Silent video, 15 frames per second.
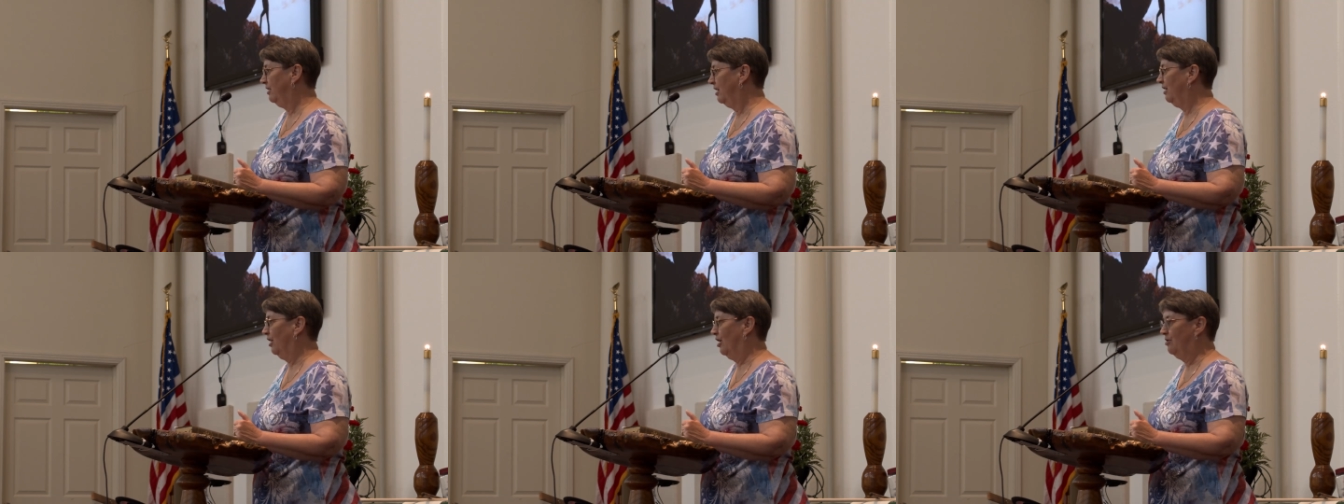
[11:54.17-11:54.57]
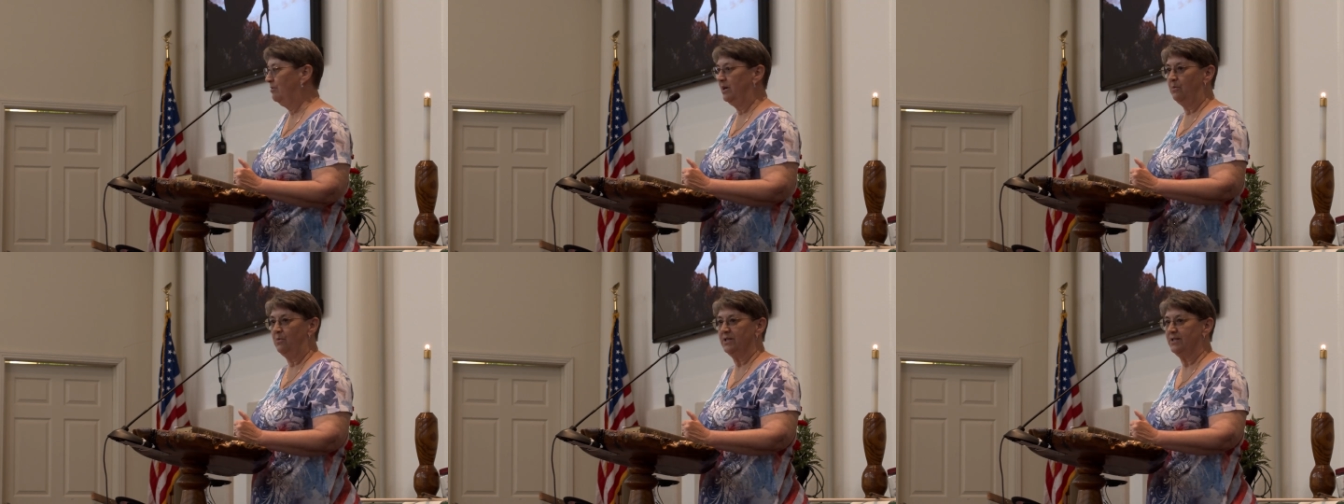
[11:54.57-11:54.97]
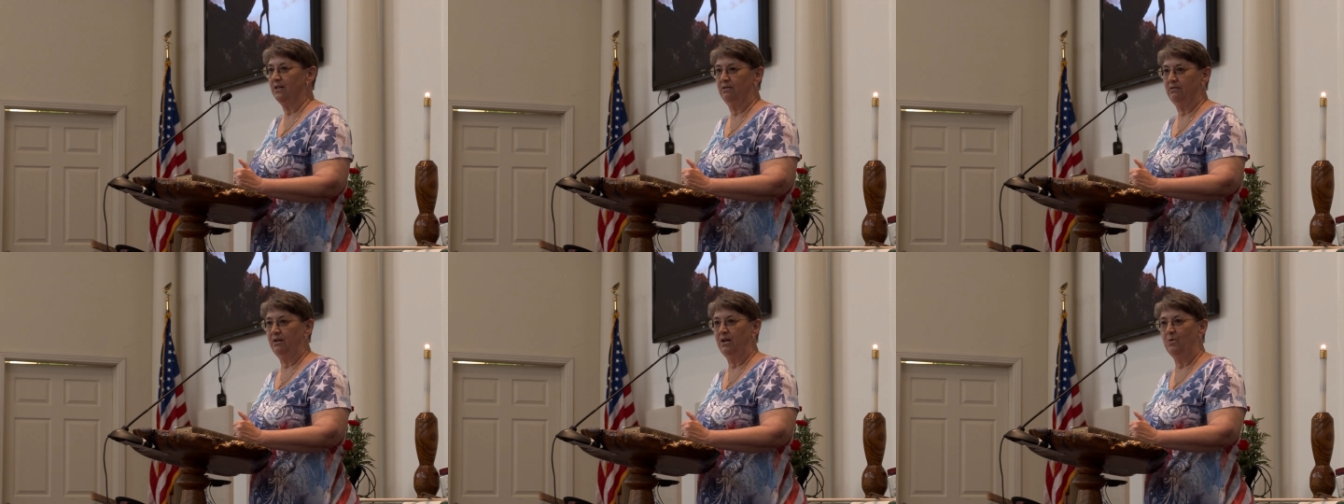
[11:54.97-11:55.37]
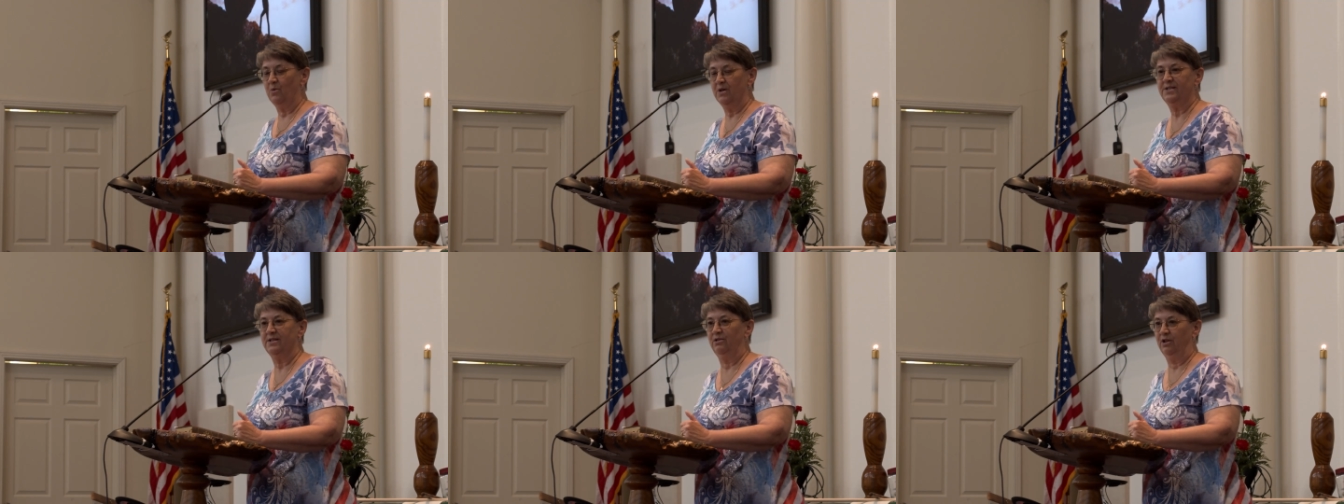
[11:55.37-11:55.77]
You know, it wasn't it
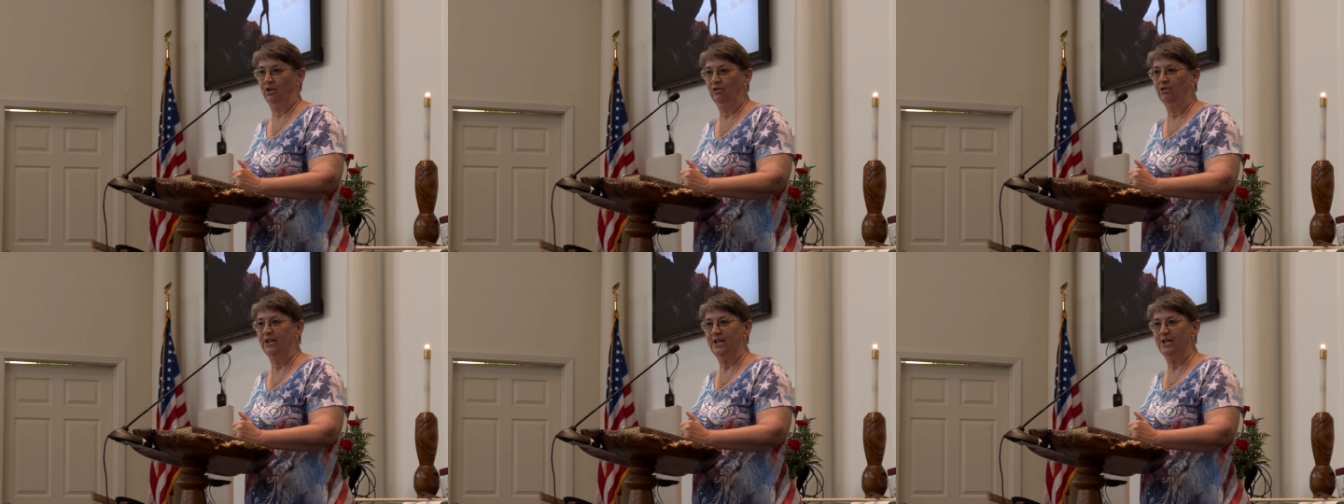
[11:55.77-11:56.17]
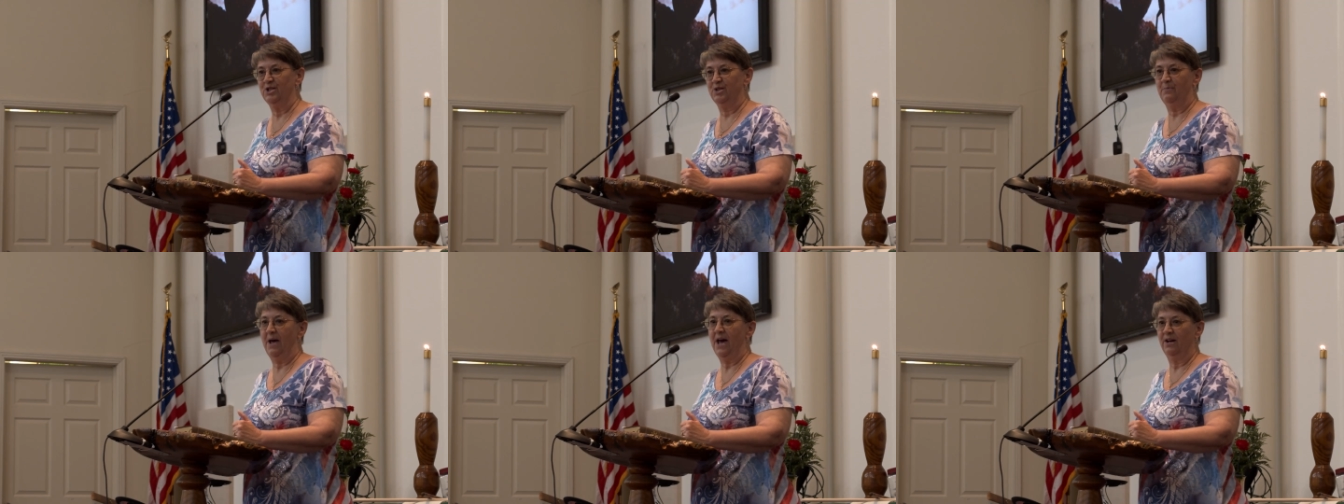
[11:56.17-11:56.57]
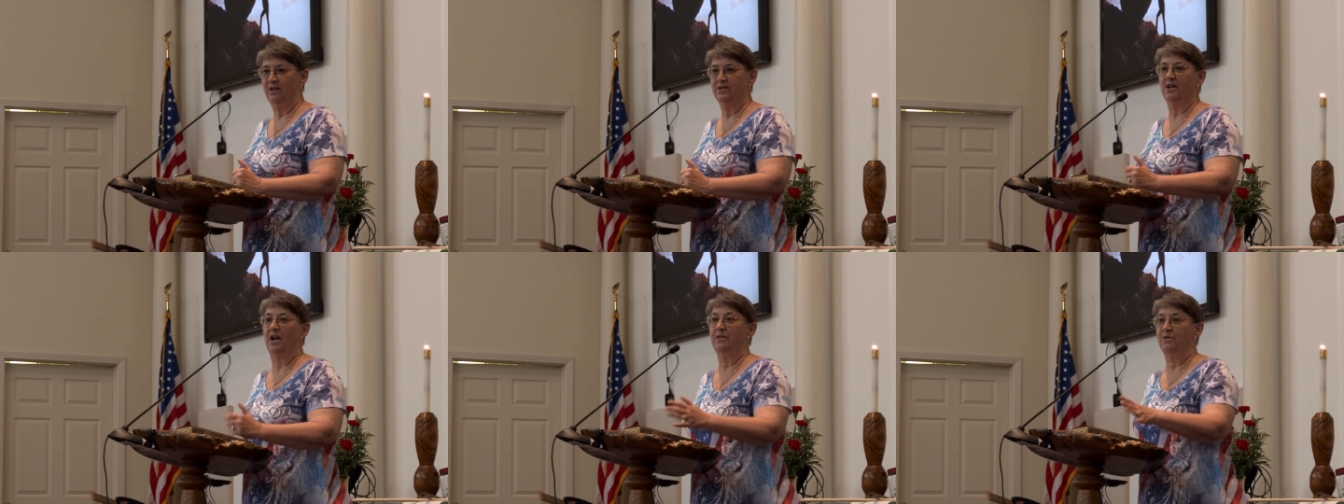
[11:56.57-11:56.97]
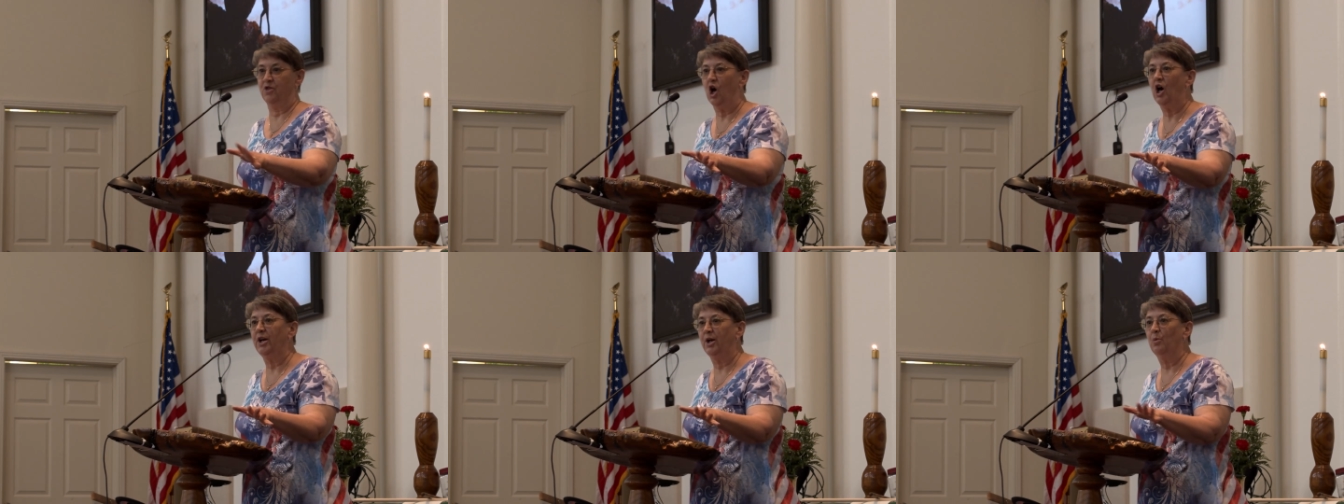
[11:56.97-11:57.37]
wasn't nearly as bad as I
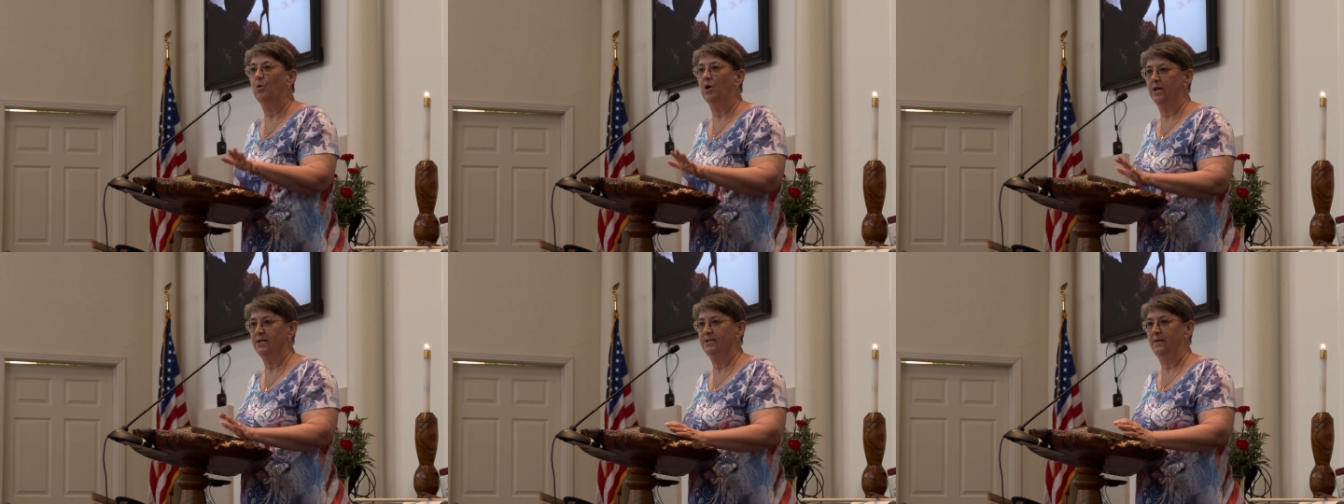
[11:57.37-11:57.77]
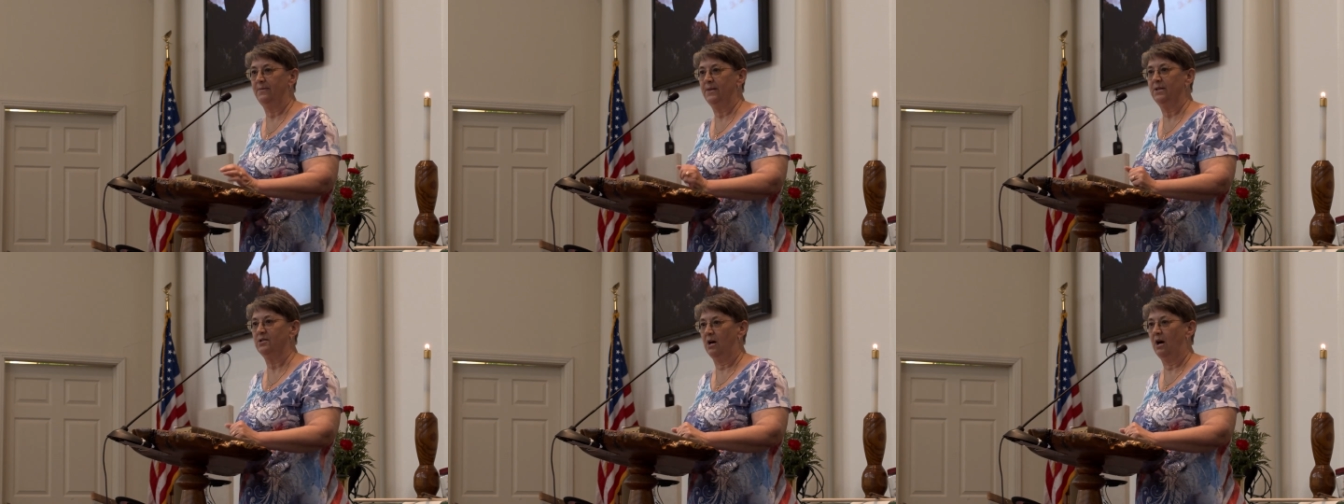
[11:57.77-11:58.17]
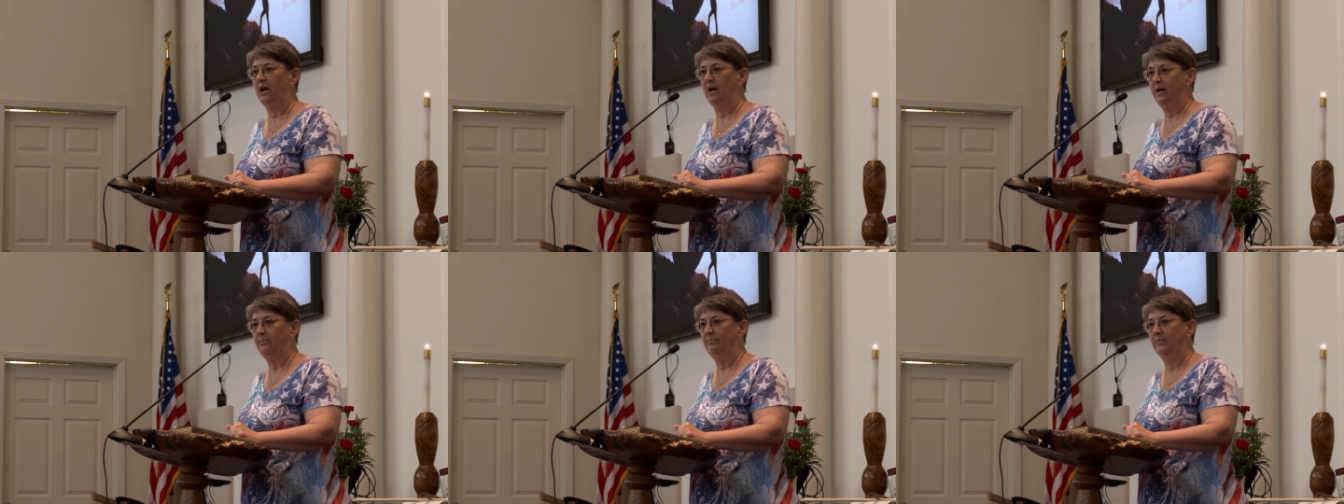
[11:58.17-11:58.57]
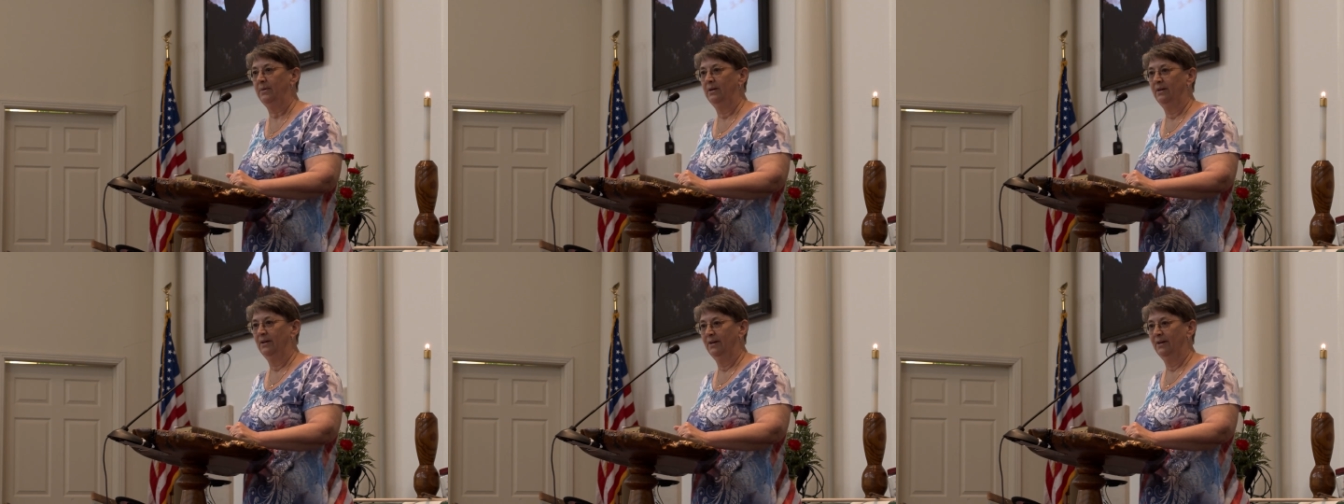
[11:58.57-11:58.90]
thought it was at the time.